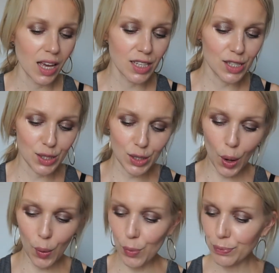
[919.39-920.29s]

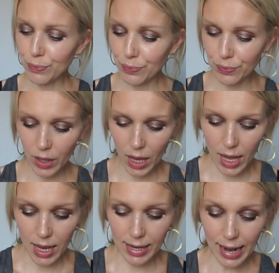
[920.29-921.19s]
So
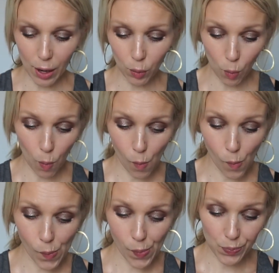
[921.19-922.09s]
now
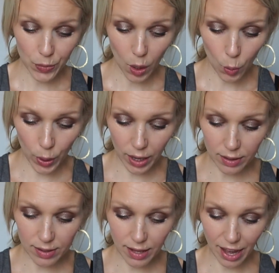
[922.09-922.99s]
what
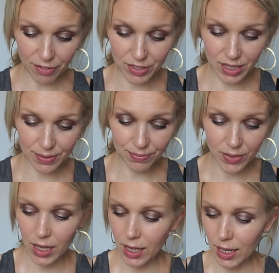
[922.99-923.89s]
else left?
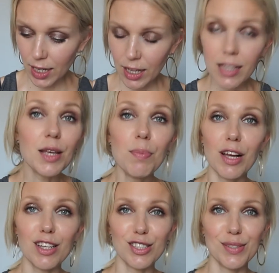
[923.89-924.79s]
The
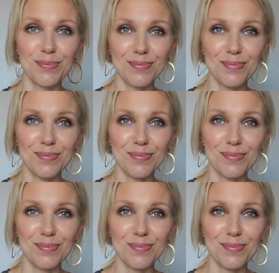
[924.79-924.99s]
blush.